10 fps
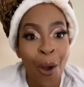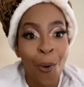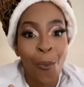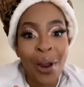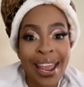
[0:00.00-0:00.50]

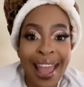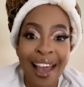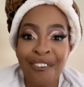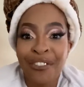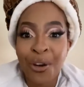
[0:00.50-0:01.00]
we
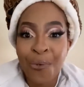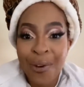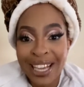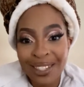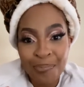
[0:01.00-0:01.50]
have a
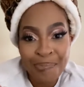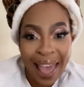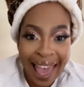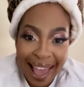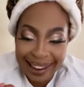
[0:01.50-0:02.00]

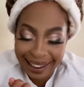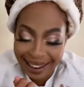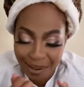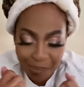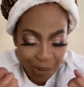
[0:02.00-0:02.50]
Westpack
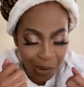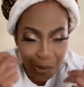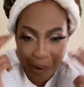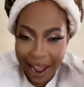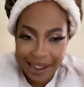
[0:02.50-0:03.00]
in
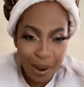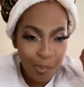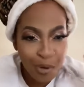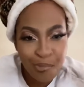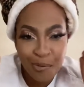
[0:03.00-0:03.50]
Pulukwane.
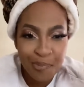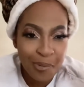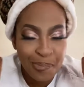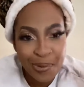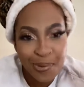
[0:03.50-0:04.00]
Boo, boo,
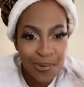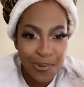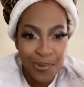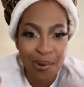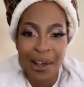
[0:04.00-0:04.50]
boo,
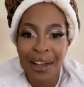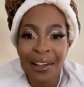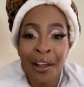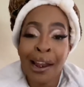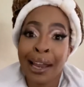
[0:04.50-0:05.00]
boo.
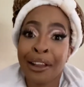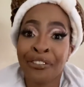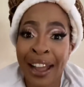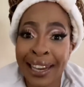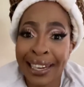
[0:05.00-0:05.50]
Like,
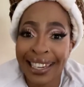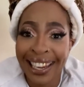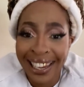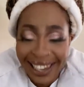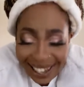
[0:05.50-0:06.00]

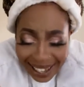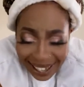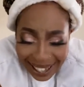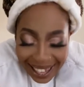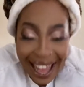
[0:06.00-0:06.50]
finally.
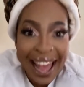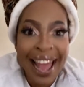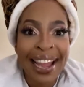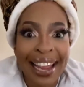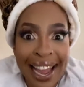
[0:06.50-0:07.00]

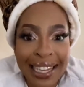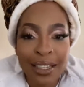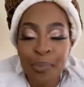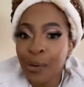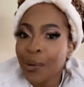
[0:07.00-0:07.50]
Guys,
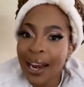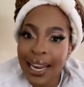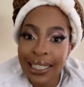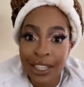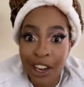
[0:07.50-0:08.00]
in
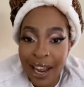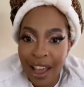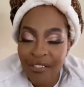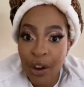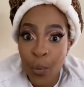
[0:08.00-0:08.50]
Pulukwane did not
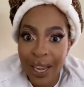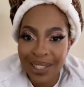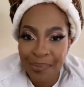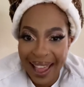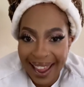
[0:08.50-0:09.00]
have a
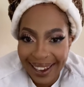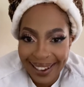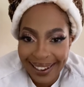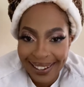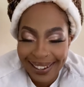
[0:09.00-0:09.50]
Westpack,
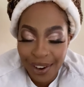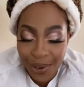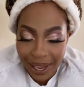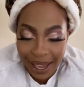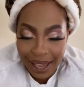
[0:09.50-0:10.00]

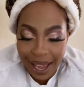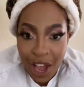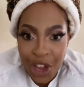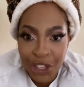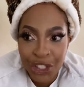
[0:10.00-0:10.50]
okay?
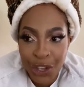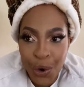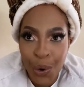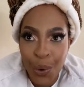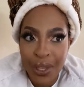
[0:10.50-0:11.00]

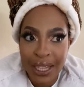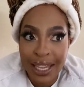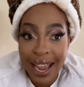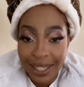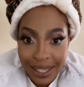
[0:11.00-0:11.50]
So,
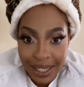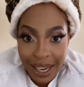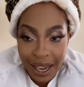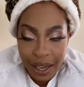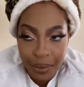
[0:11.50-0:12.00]

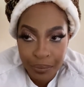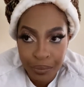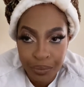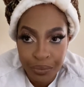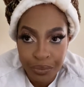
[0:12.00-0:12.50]
yesterday,
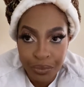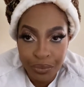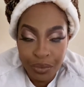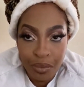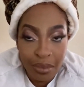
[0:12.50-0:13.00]

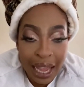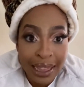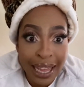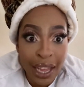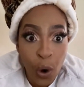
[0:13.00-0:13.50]

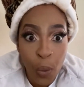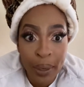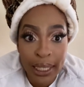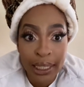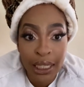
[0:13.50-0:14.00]
they
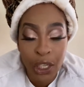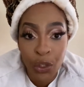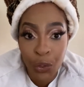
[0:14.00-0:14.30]
opened a new